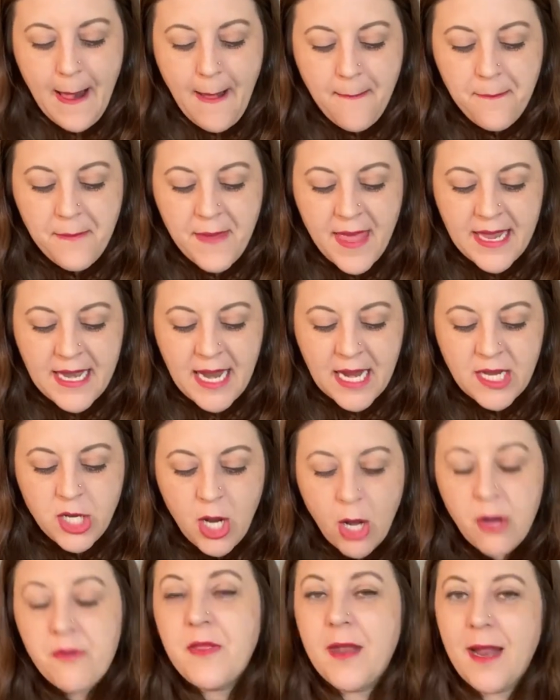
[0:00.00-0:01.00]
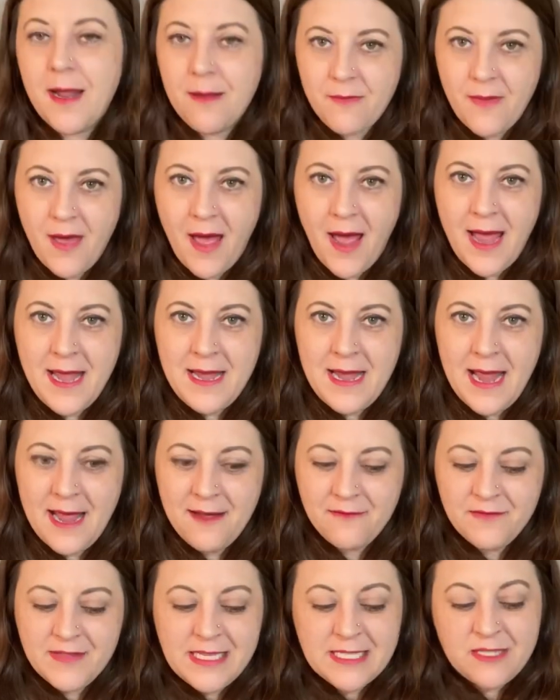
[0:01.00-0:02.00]
And I know that I have
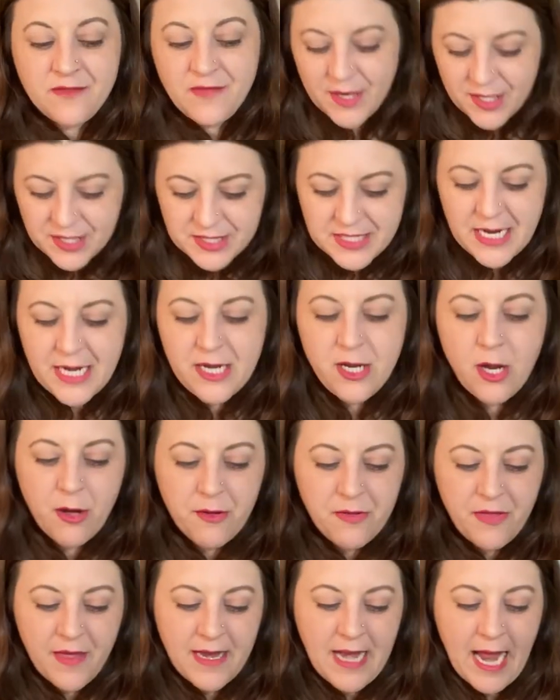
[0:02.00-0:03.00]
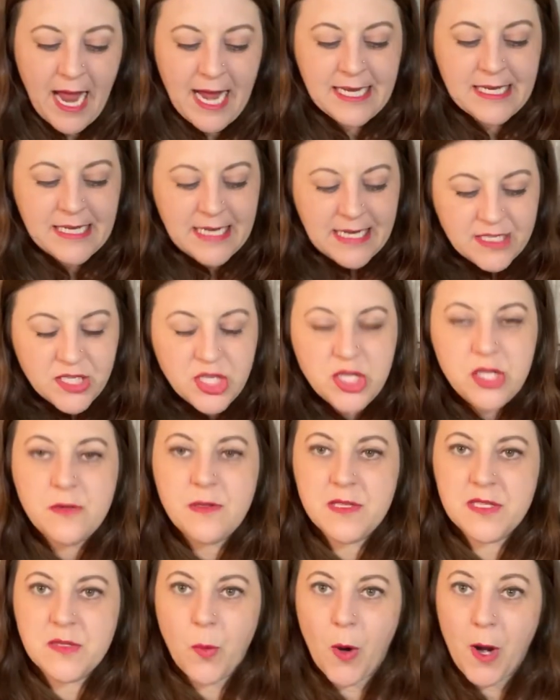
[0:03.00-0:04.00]
these fears, and I know that I need to do this
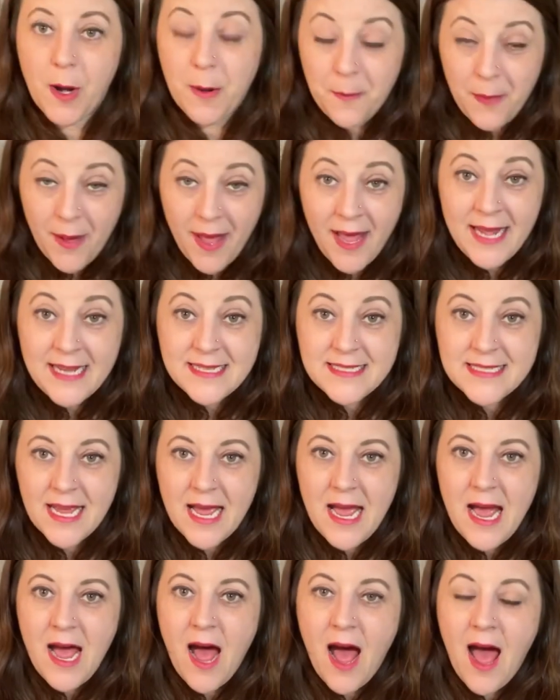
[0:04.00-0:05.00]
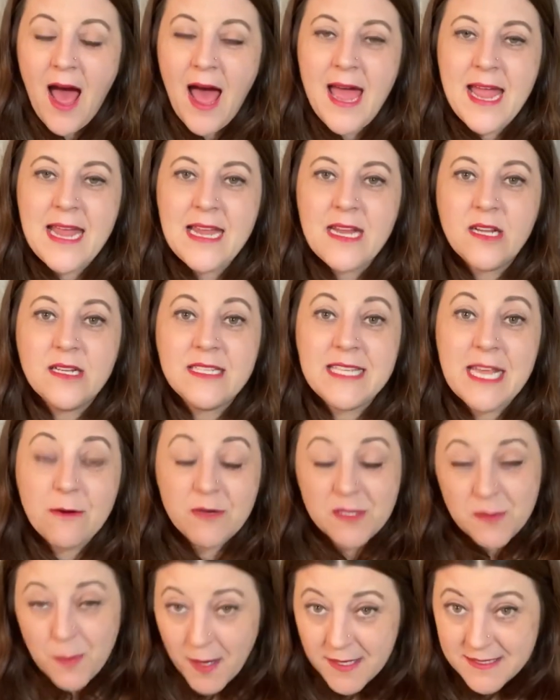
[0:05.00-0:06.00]
work, but I take
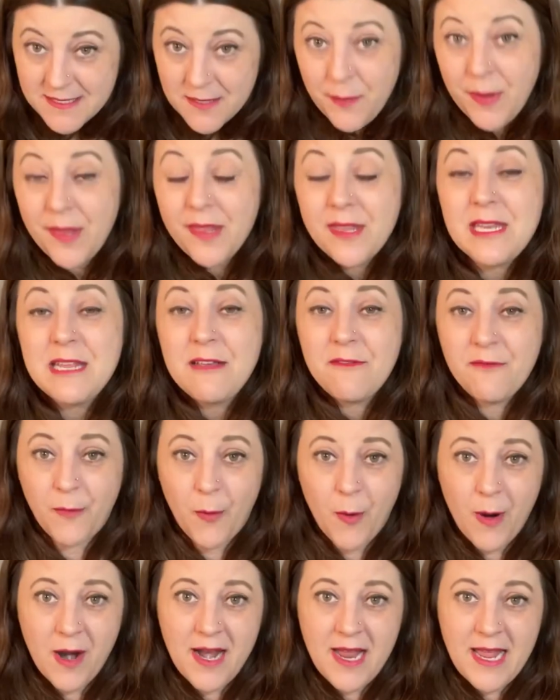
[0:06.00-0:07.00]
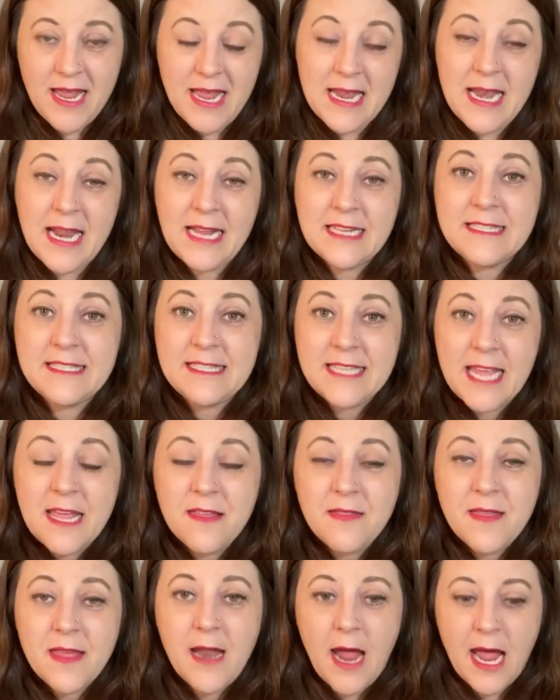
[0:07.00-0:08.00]
responsibility for it. And I say that
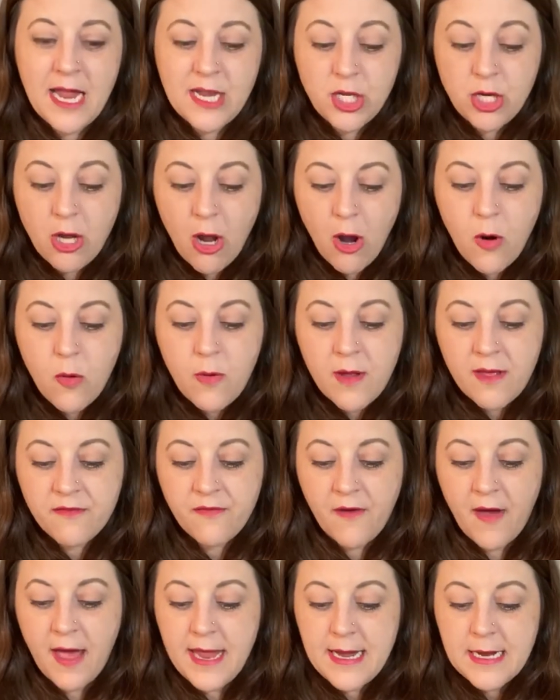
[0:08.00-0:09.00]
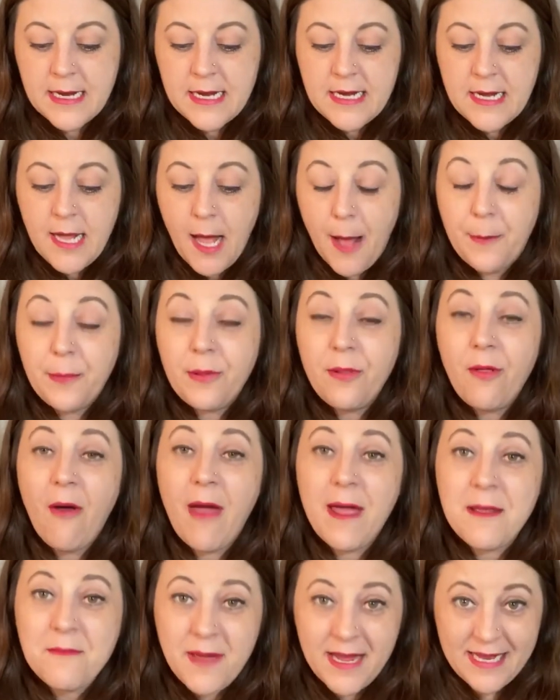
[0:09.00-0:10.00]
I know if I apply
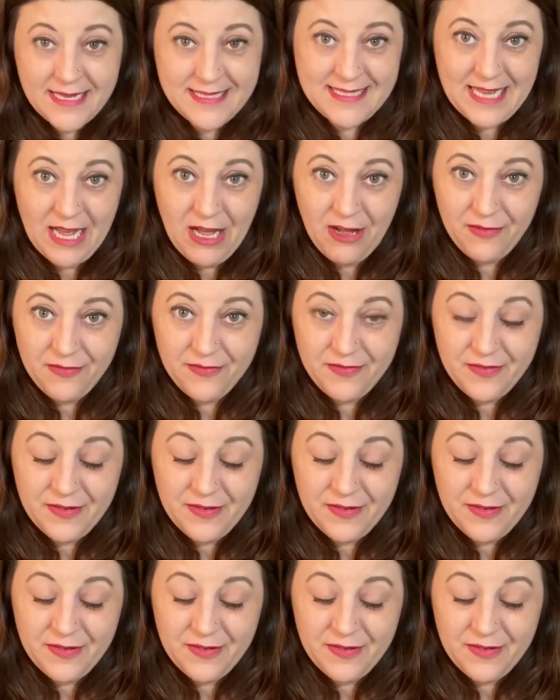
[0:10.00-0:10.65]
myself,